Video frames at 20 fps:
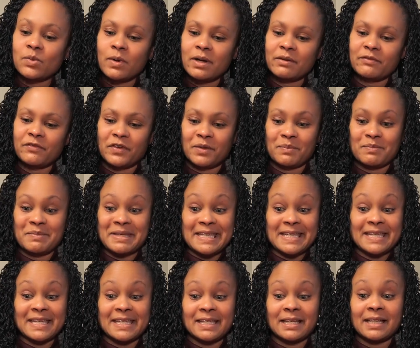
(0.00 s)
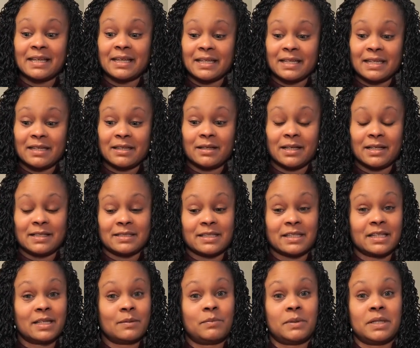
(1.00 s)
one for me is
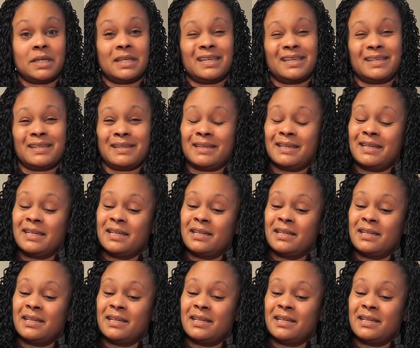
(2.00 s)
going to be